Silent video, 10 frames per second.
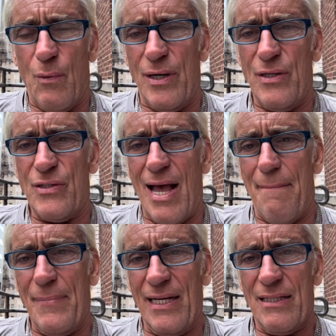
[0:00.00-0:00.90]
What does that
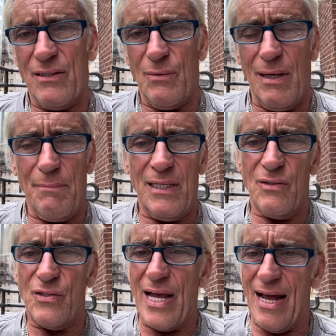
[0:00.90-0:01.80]
mean? It
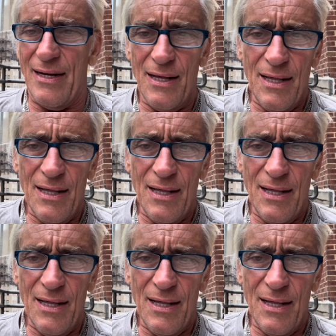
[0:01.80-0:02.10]
means that